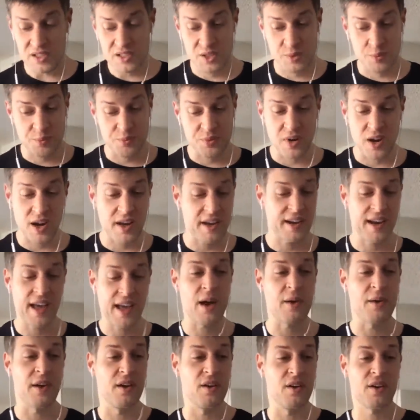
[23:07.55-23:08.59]
to broaden
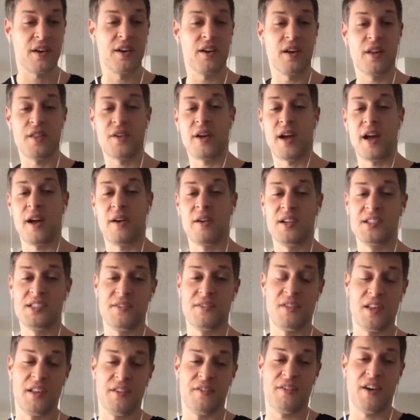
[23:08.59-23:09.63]
out and look at other areas
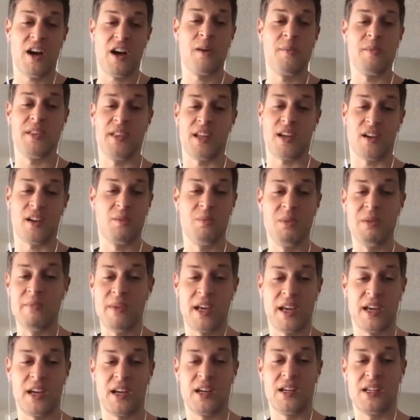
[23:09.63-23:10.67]
of the environment that could be
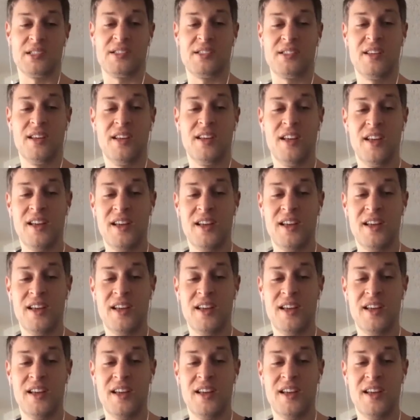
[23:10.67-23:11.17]
making us